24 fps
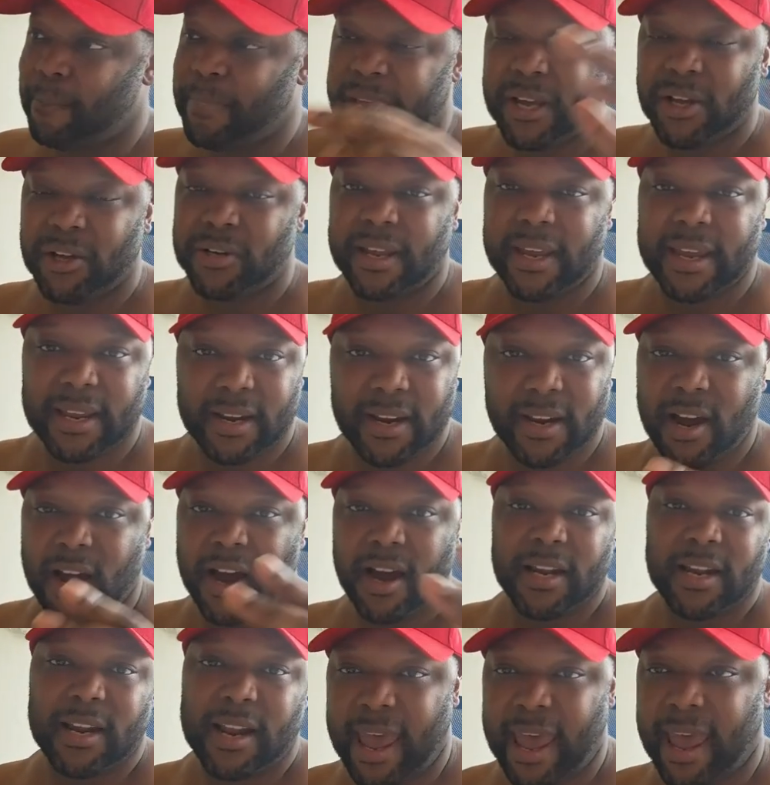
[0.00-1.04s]
Building and
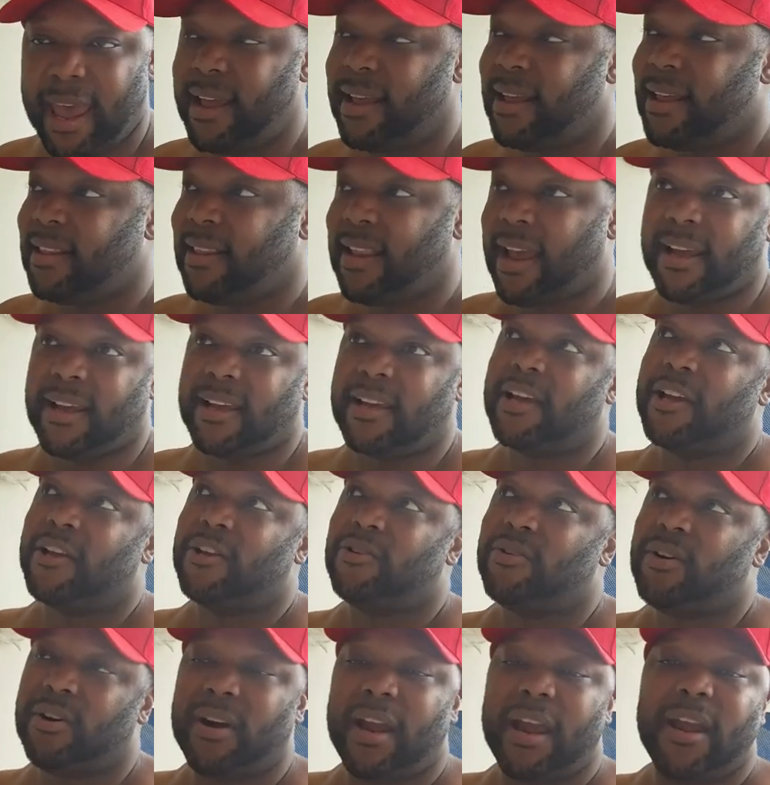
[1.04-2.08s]
all that. Like,
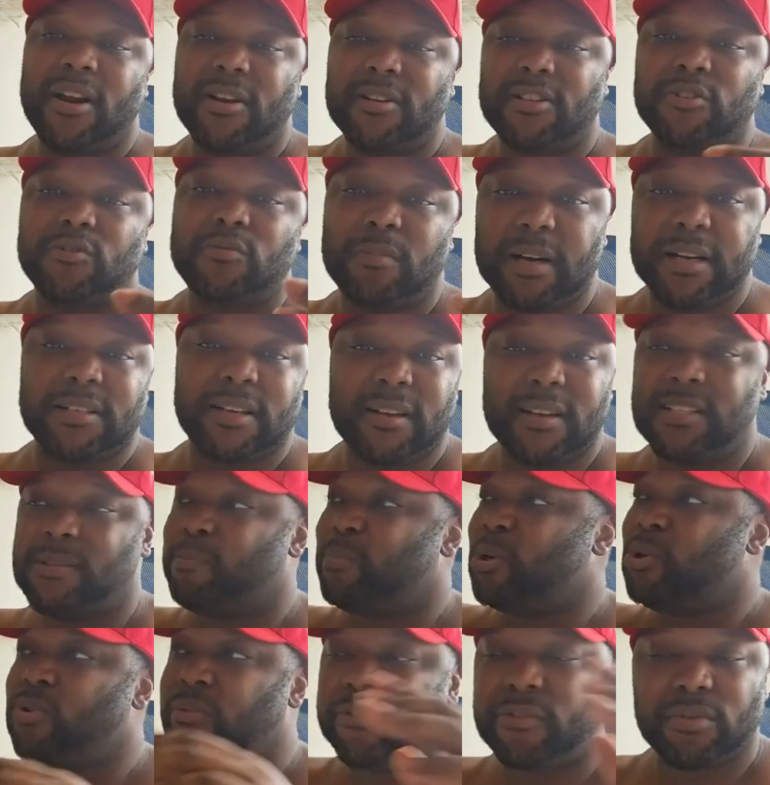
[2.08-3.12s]
you don't hear too much. It's
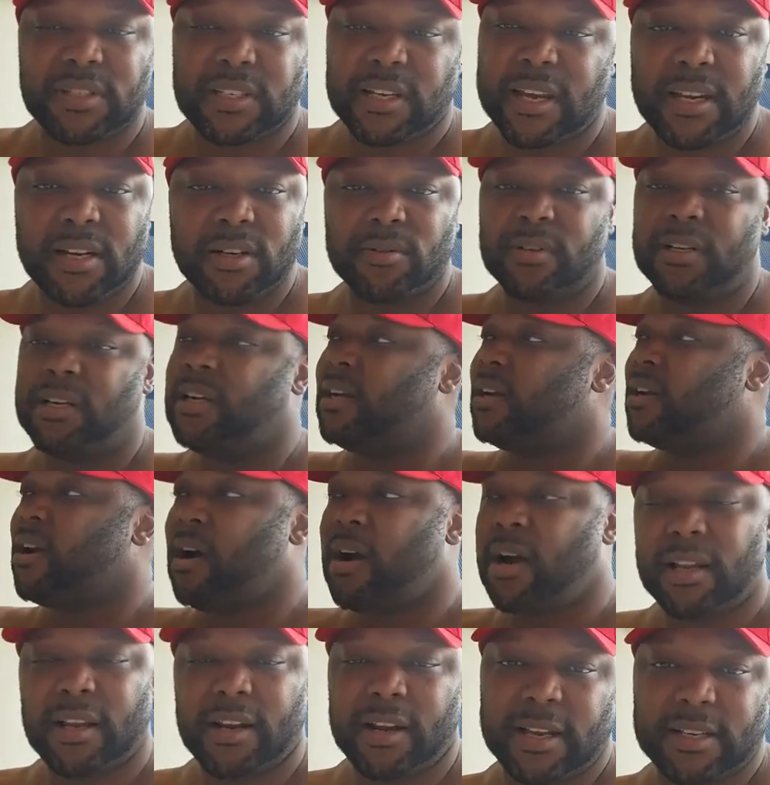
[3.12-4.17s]
beautiful scenery and
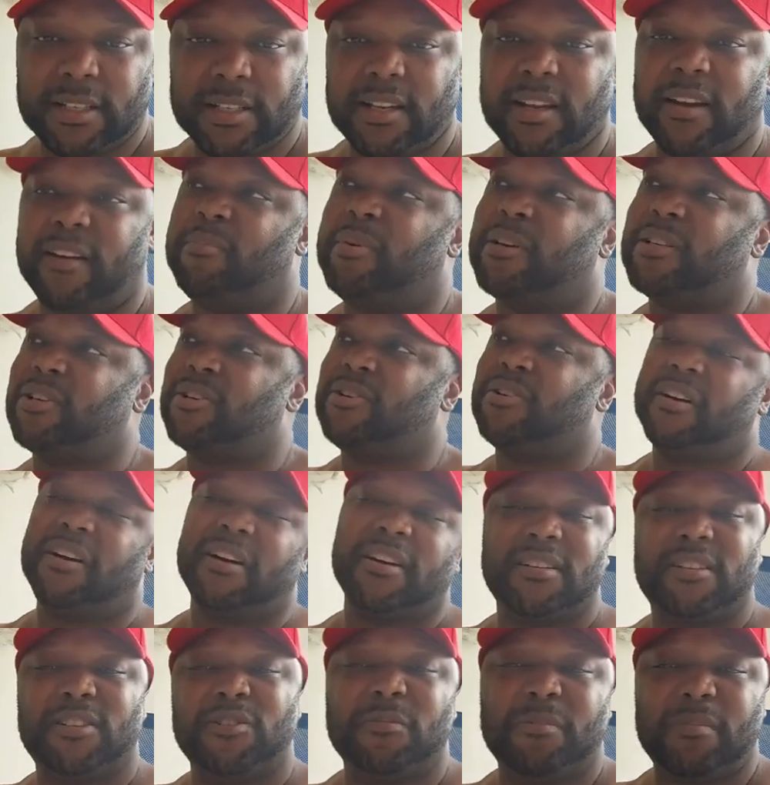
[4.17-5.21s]
all of that stuff, but you don't
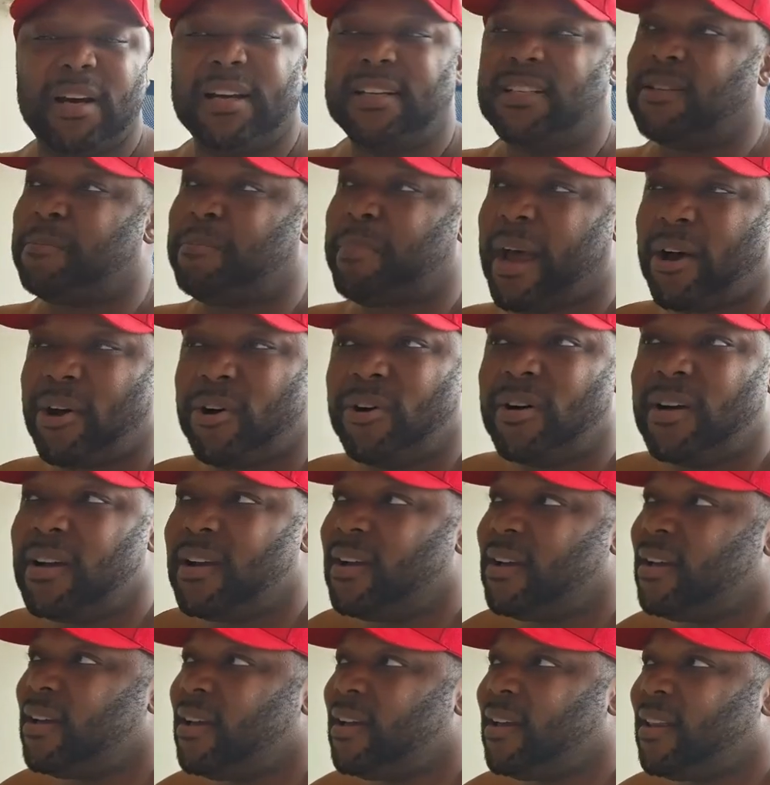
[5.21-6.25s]
hear too much about,
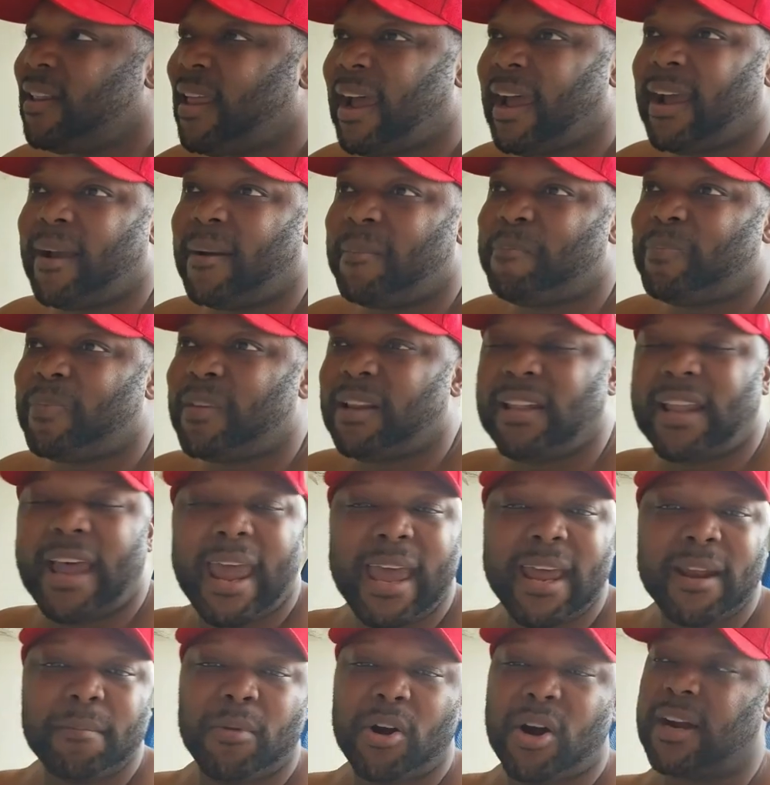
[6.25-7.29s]
like,
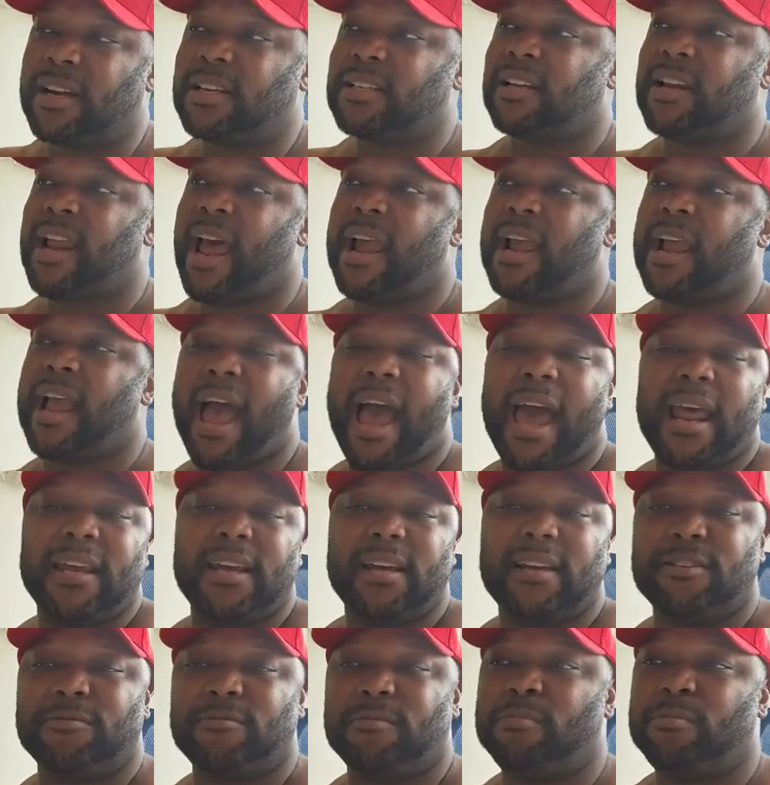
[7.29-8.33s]
landmarks and
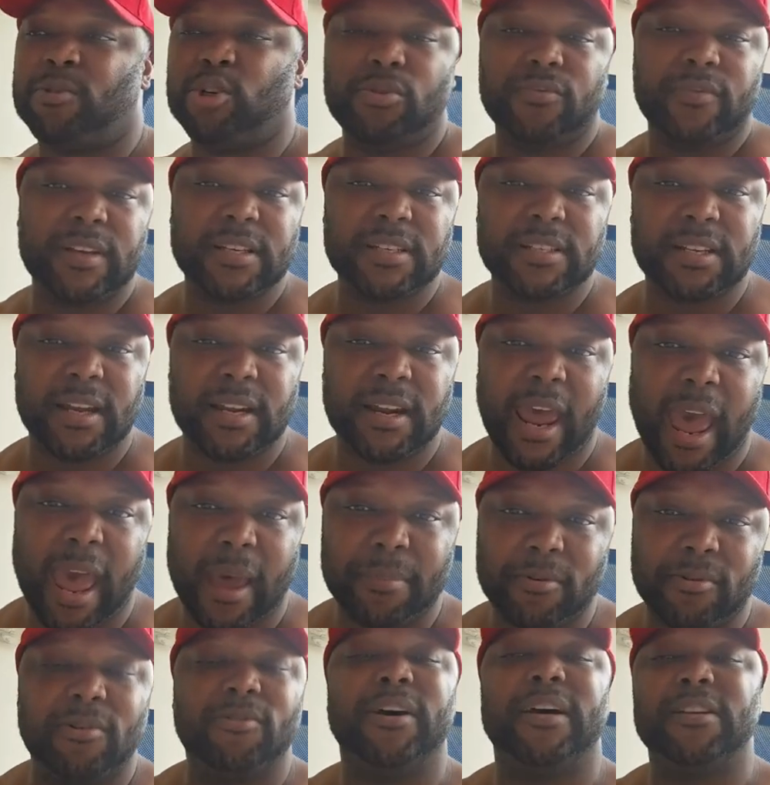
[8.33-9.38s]
iconic movies that
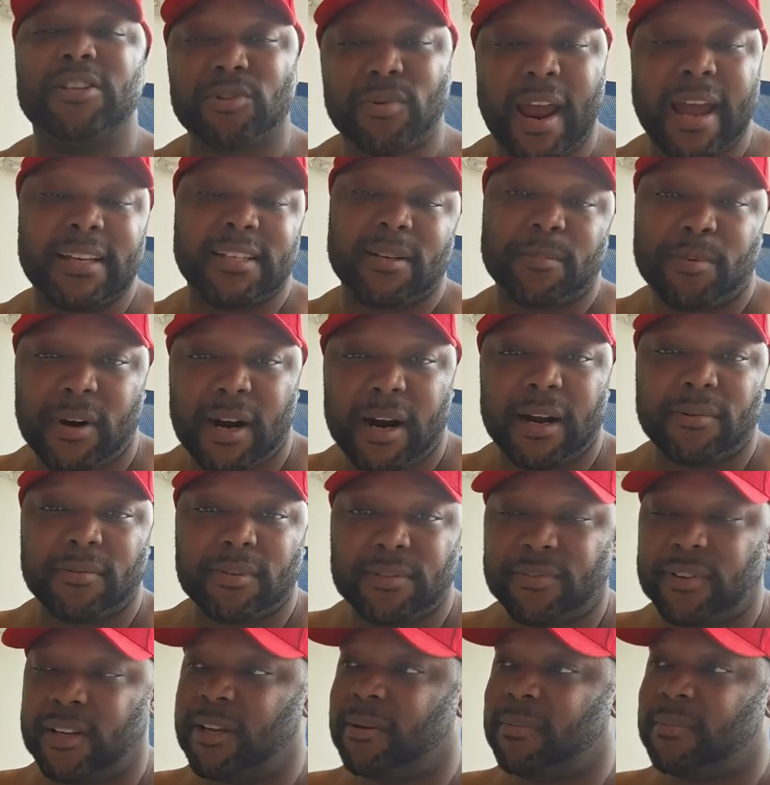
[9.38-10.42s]
happened. Well, Jurassic Park
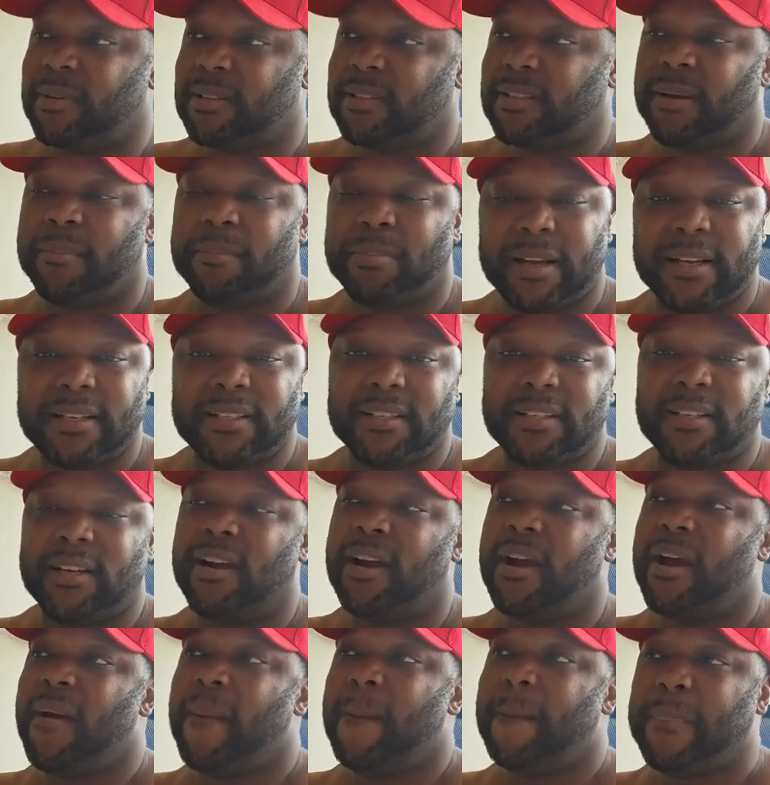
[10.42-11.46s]
was filmed in some places
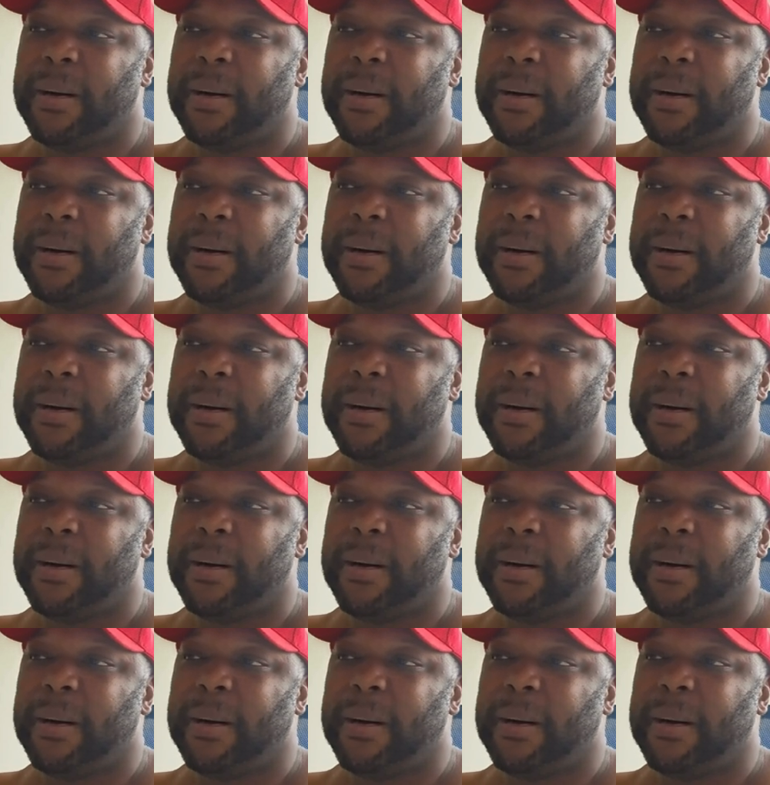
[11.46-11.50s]
there.